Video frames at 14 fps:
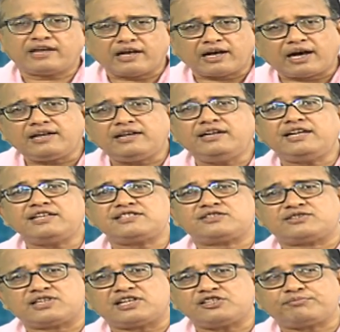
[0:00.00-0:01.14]
unless
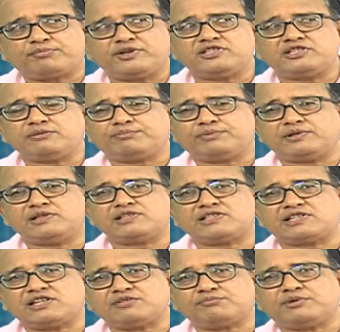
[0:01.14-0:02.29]
such
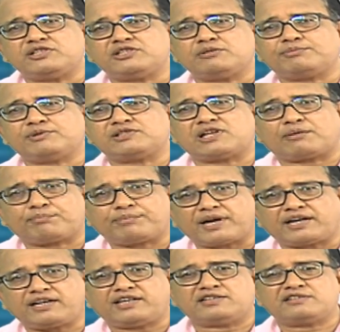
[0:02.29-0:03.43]
principles are
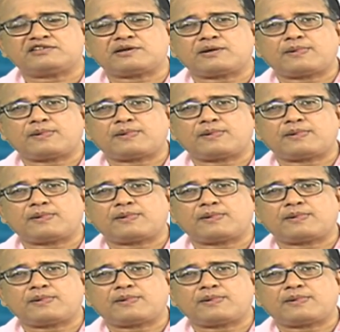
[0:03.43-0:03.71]
practiced,